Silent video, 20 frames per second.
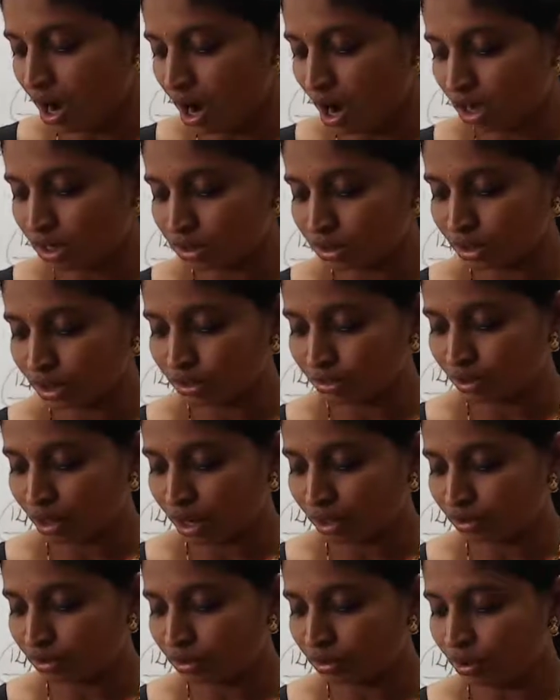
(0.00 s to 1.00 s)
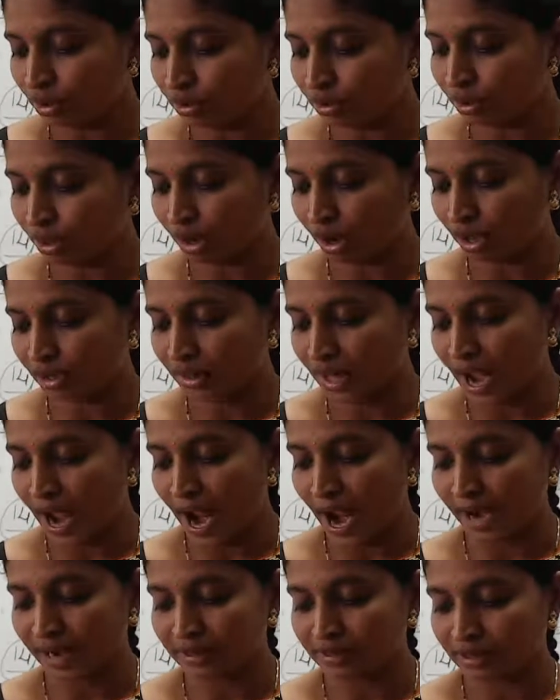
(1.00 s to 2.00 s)
Also, you have to draw the
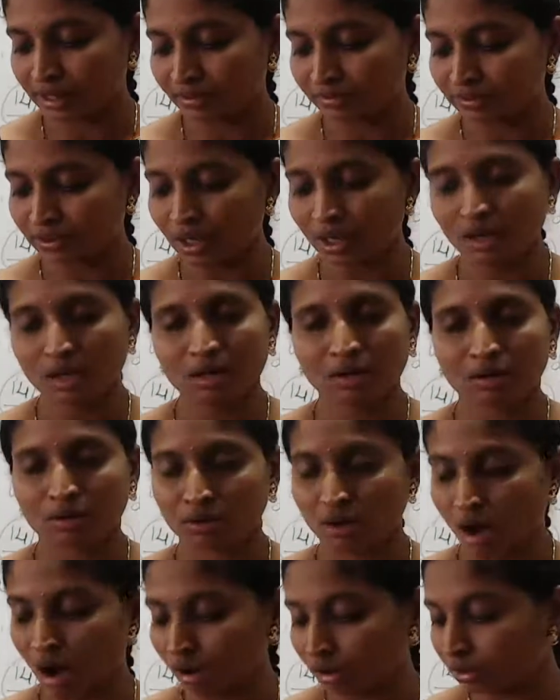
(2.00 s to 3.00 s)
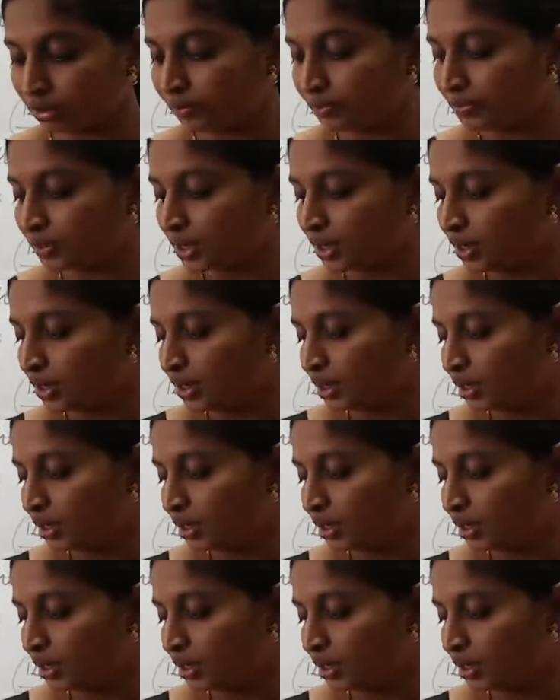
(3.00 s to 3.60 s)
hands of the clock.